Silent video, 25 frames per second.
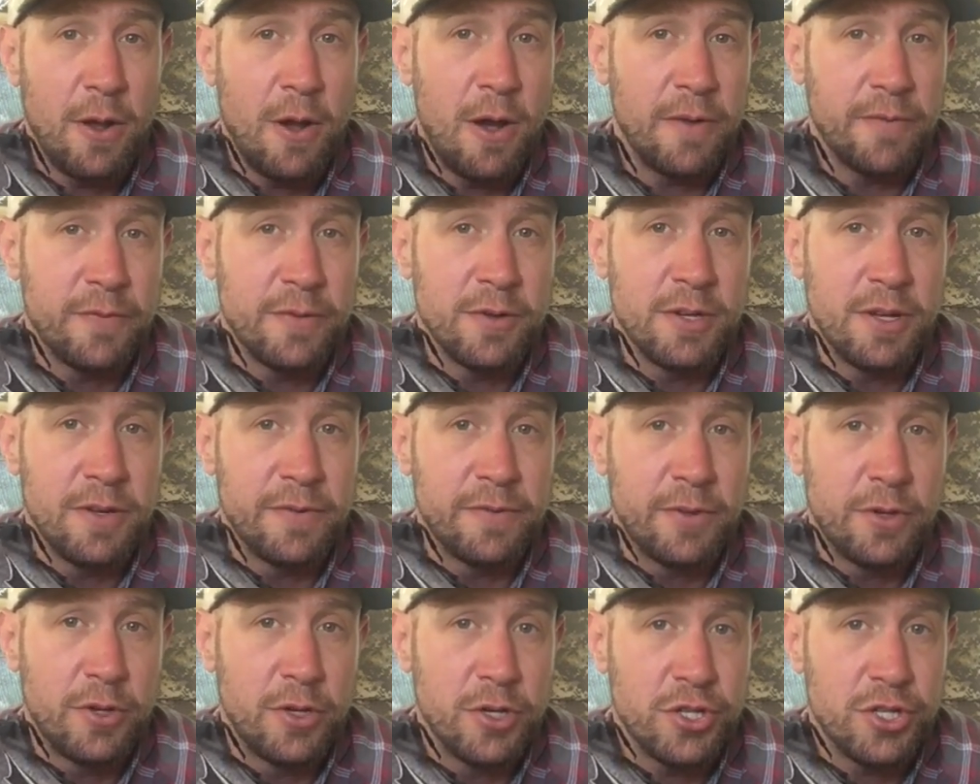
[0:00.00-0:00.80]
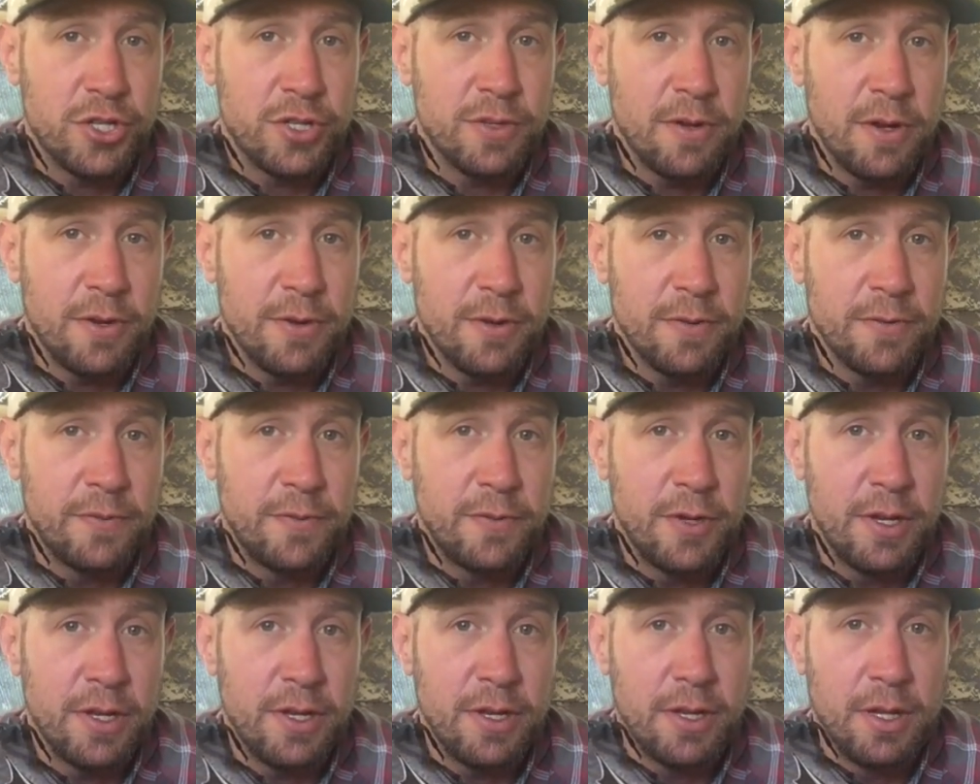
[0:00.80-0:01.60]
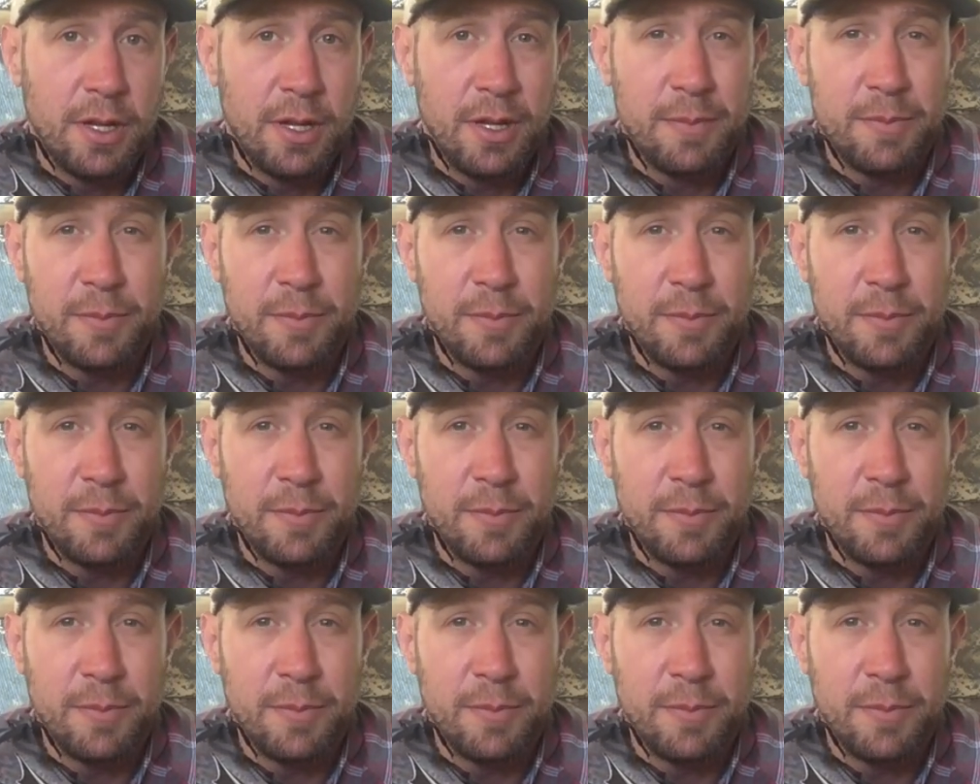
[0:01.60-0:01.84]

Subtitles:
offer enough cushion underfoot,